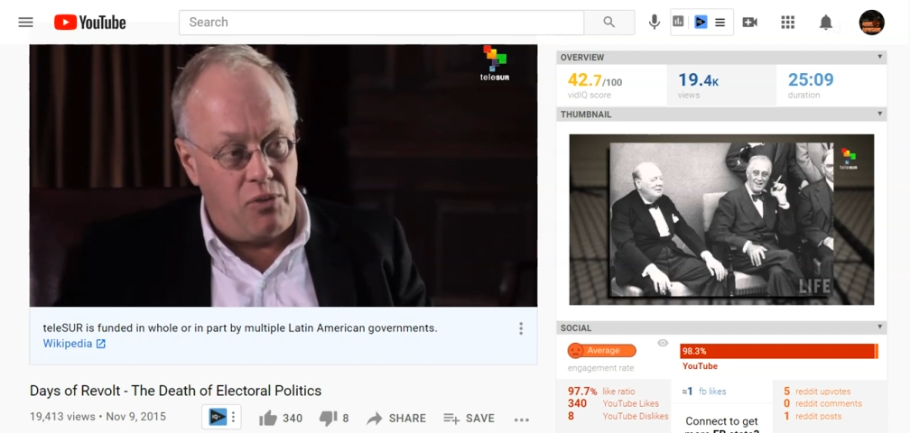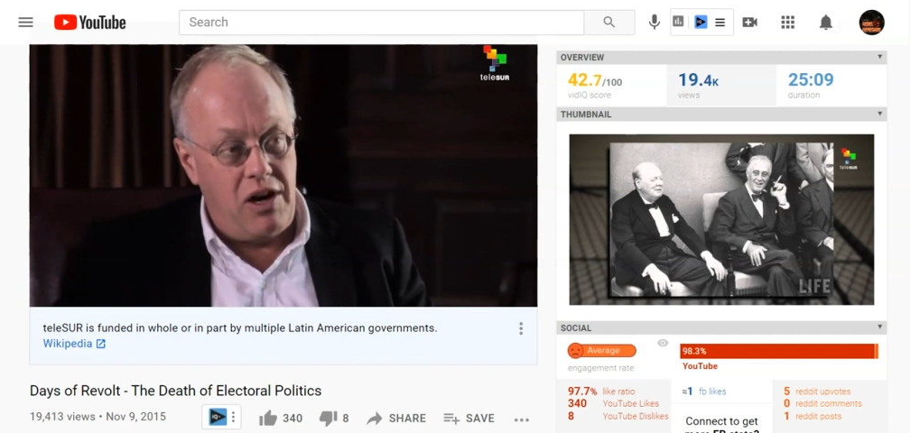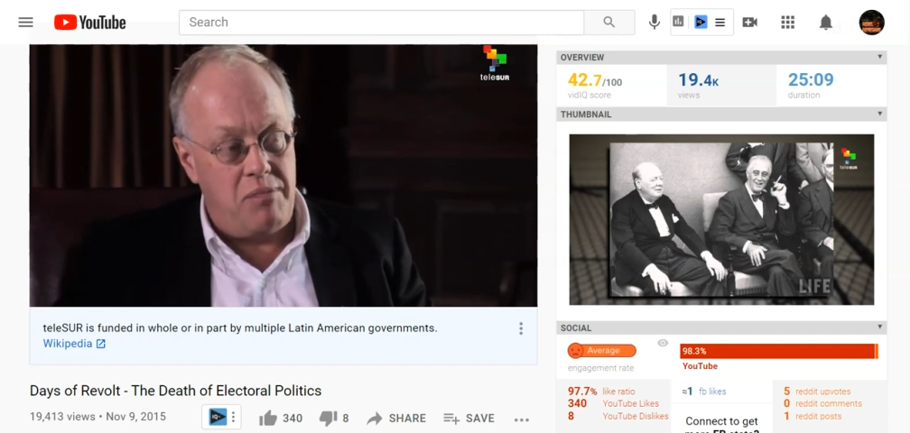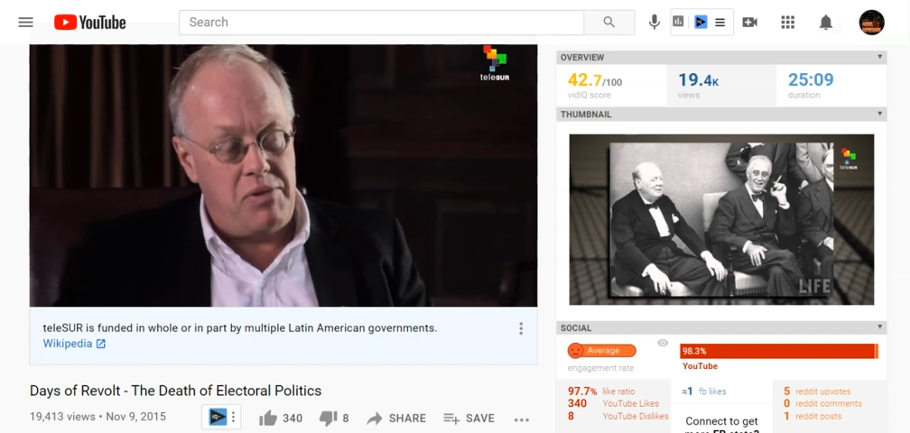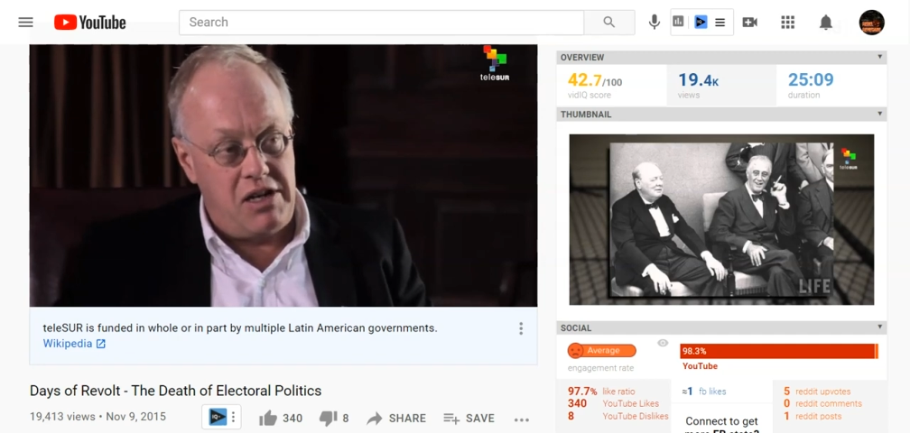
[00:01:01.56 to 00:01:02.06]
that
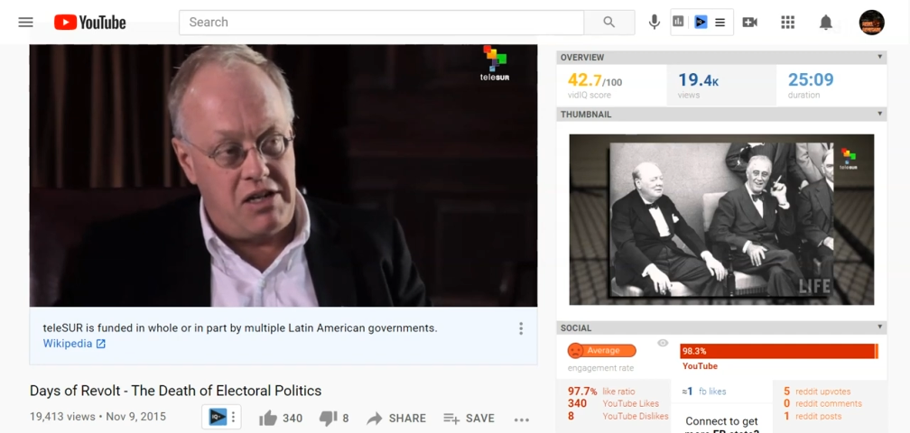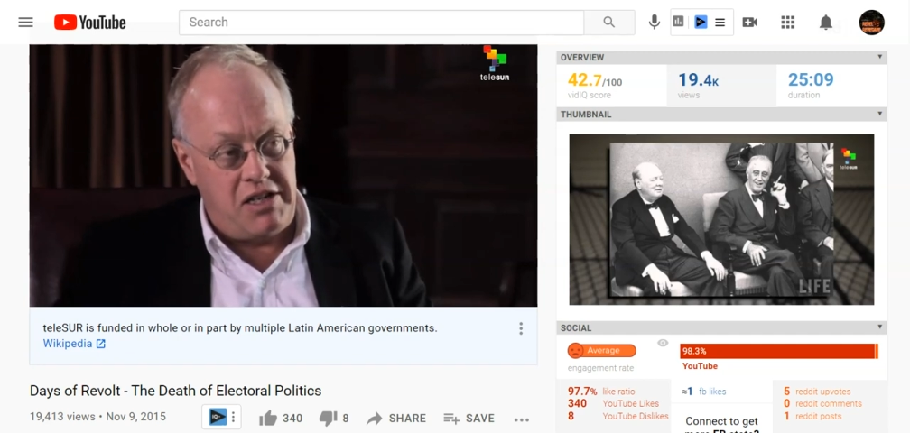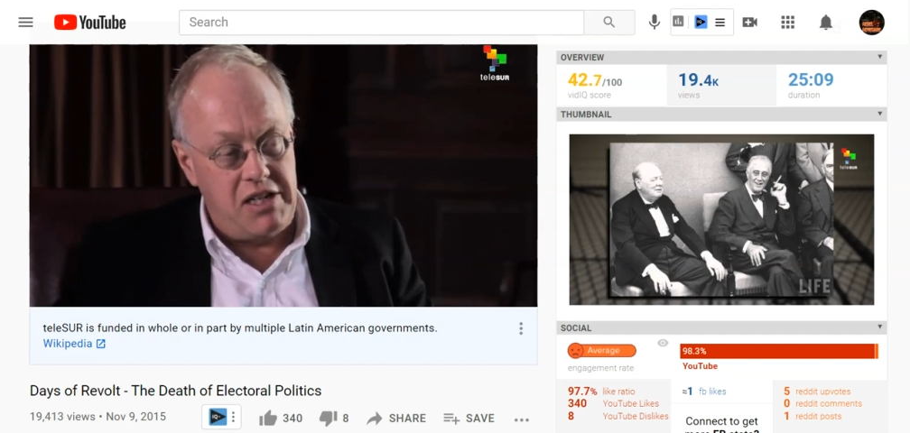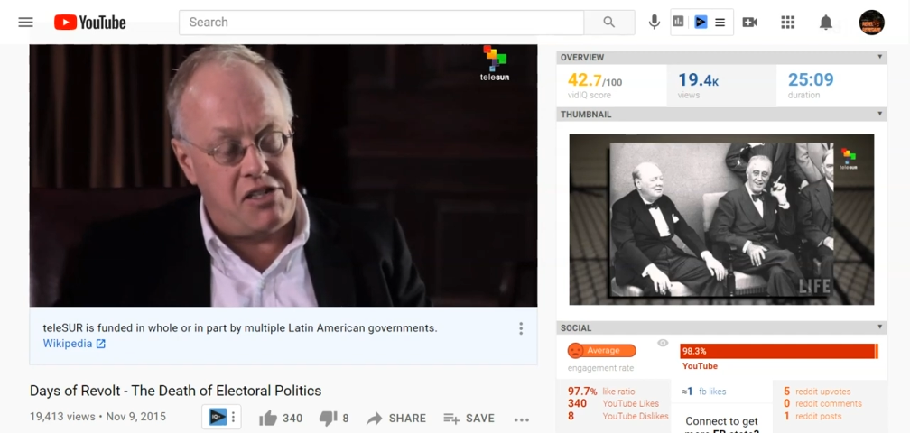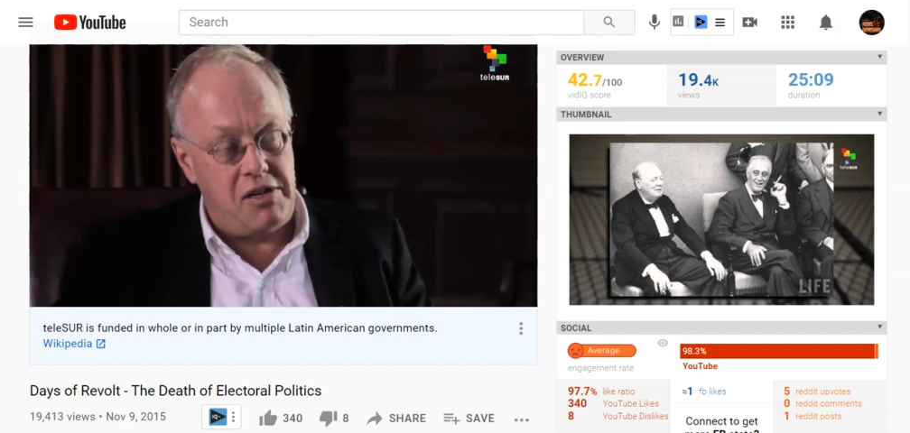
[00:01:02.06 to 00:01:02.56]
we are being
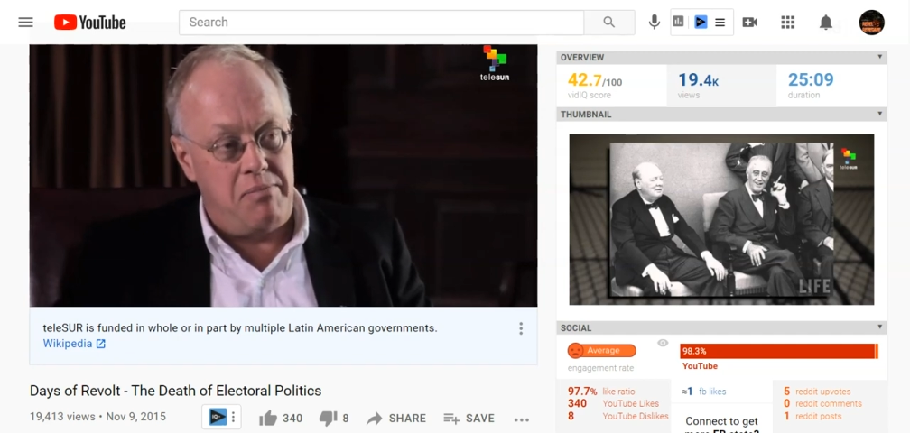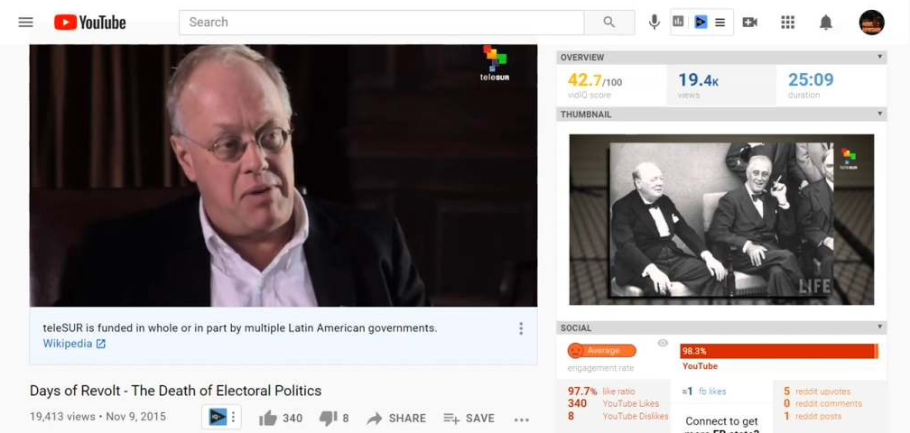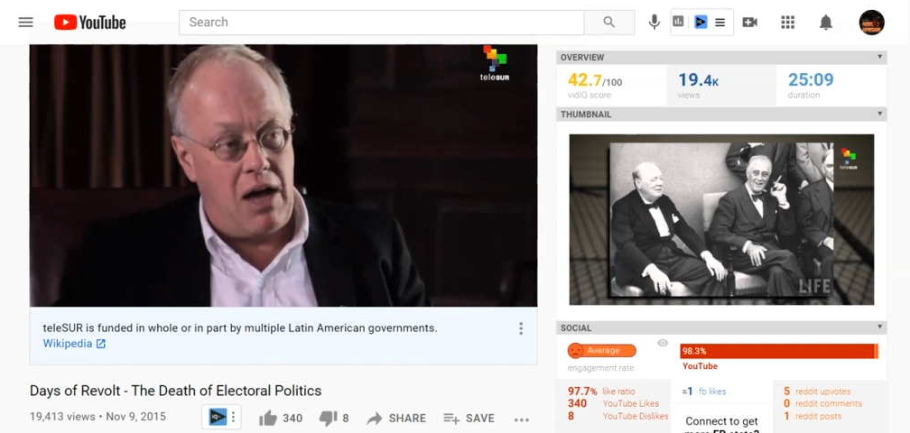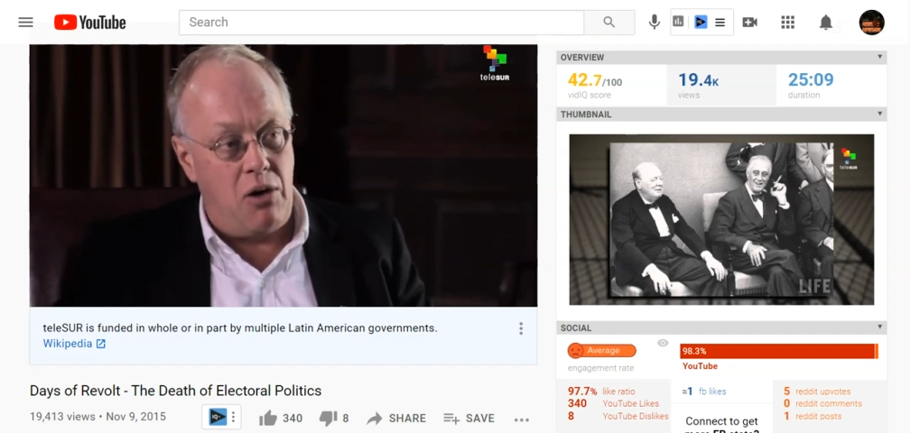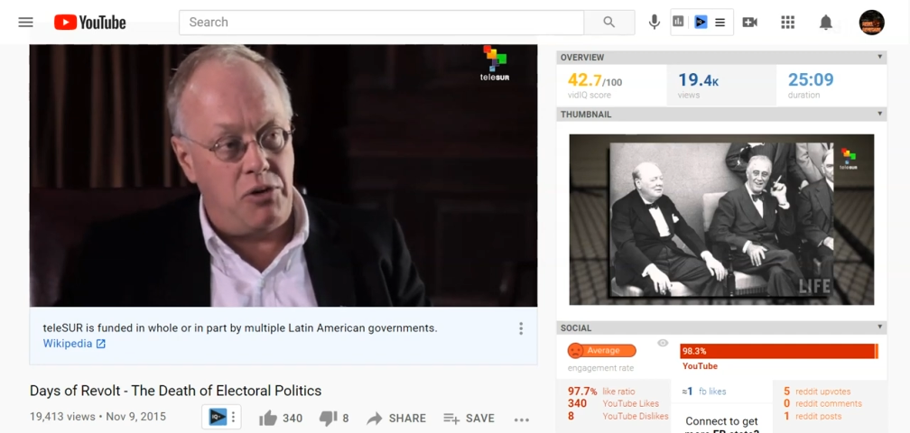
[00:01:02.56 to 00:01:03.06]

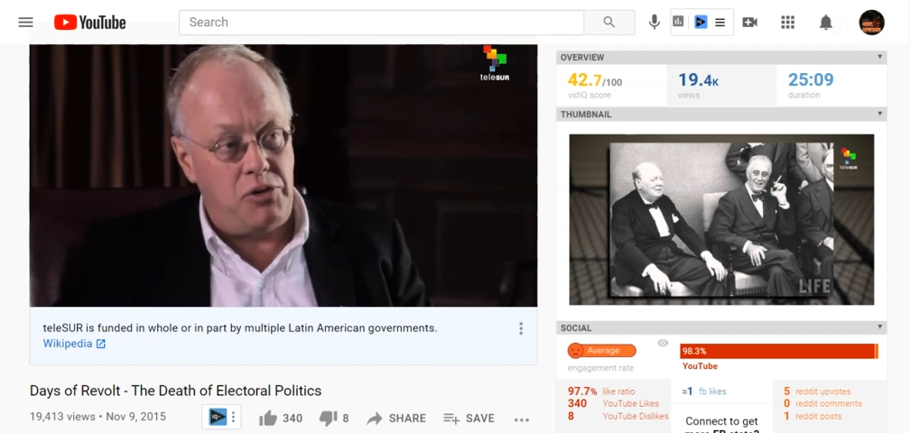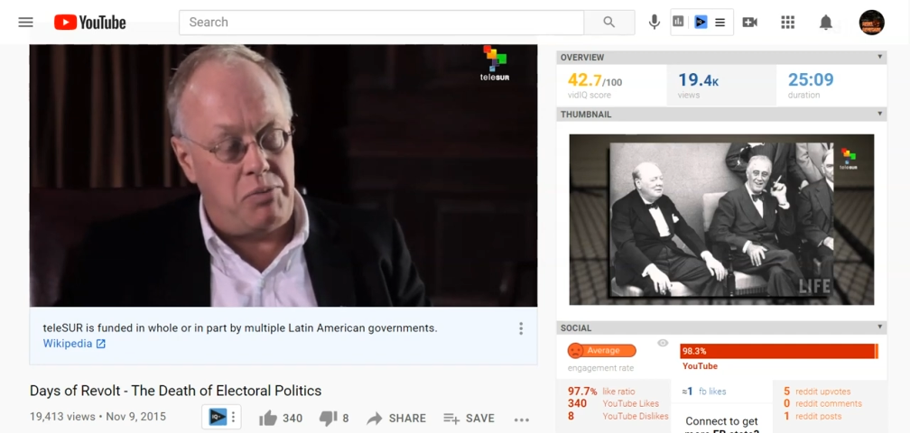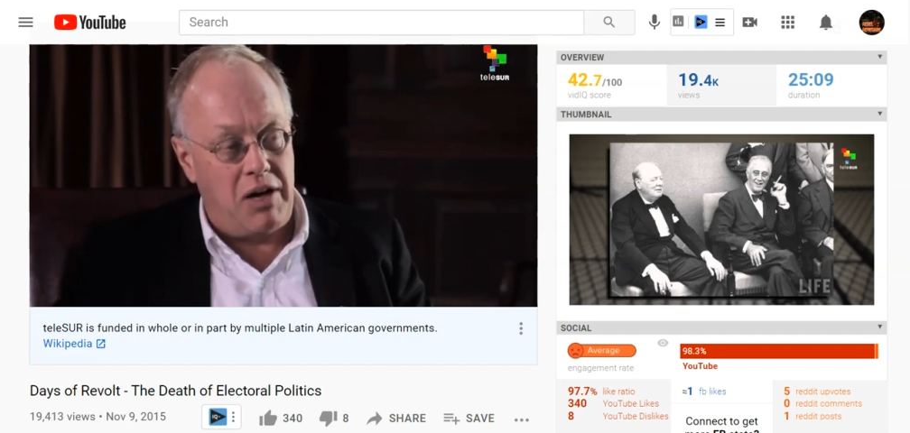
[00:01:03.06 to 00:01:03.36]
disemboweled